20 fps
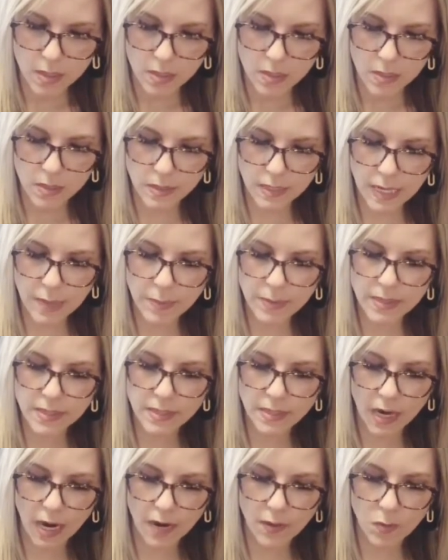Deep
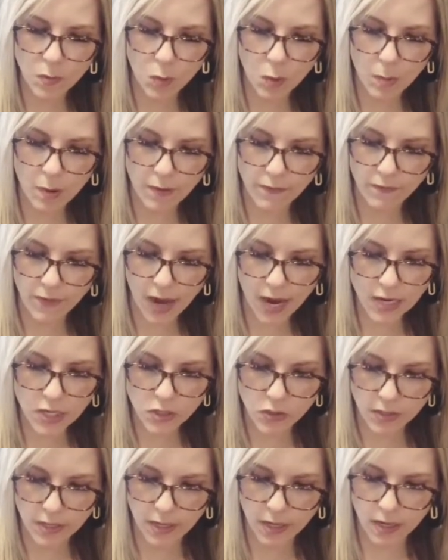inside the robot
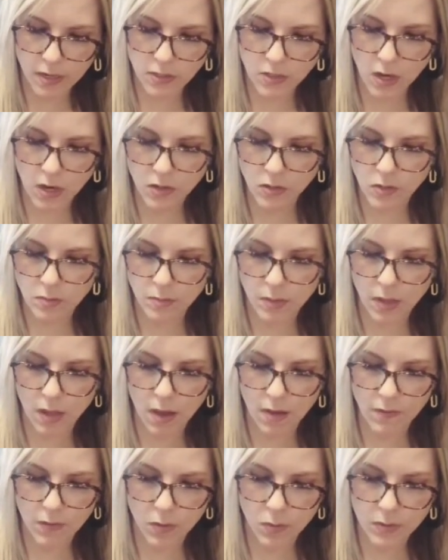factory, Dr.
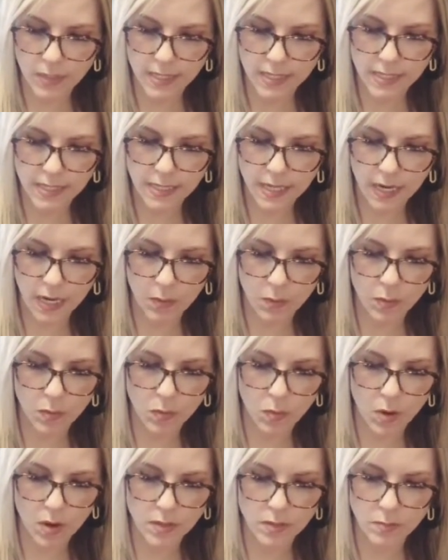Malavo was sitting with
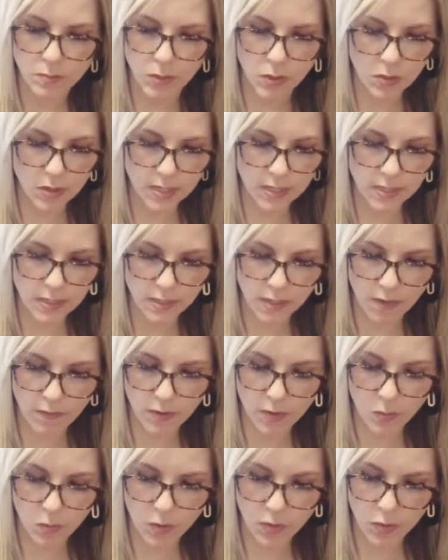Rosum Unit
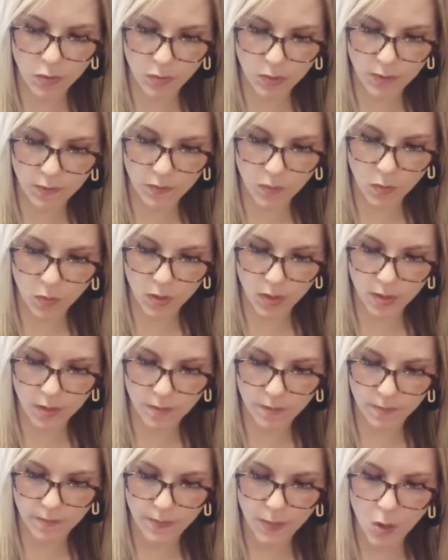7134.
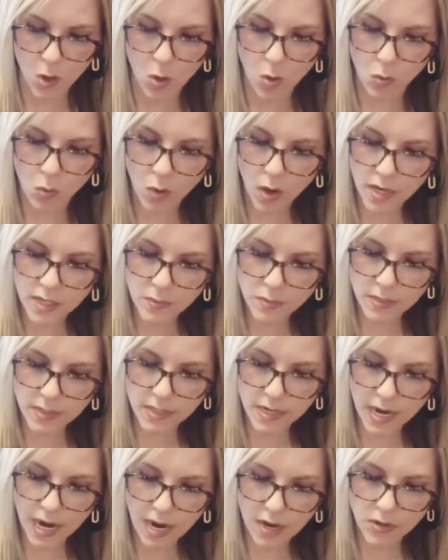Roz was
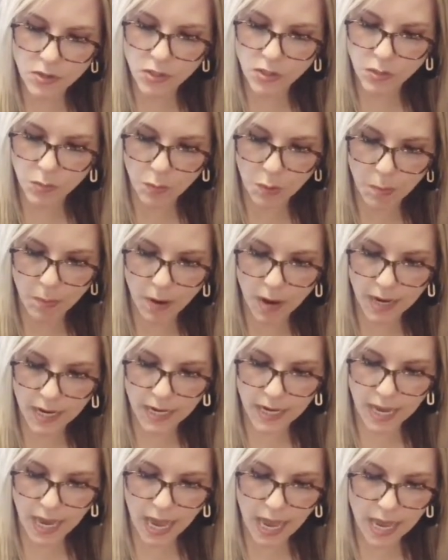now just a
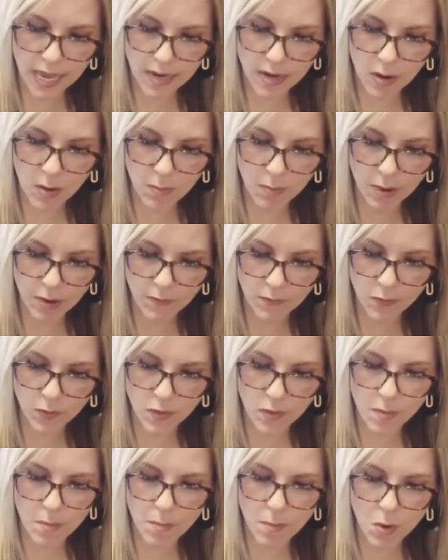robotic head, but for
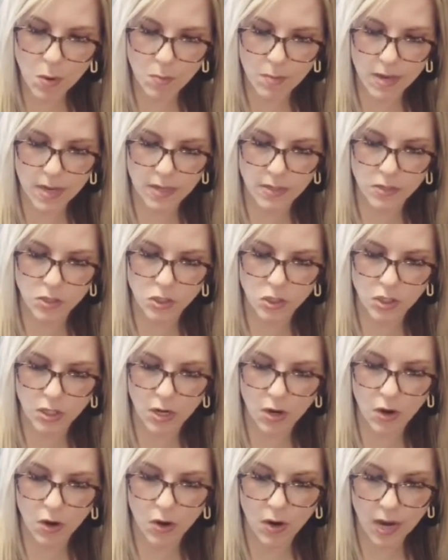the moment,
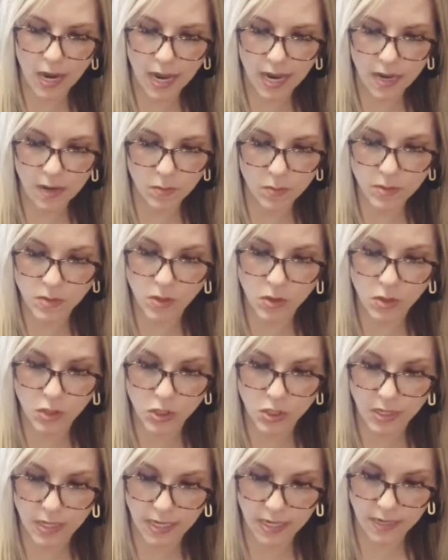her head was all
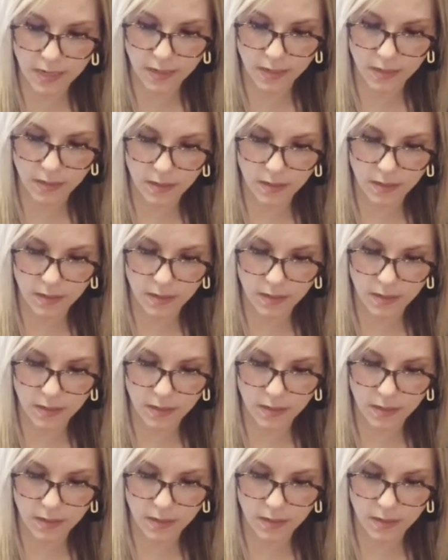she needed.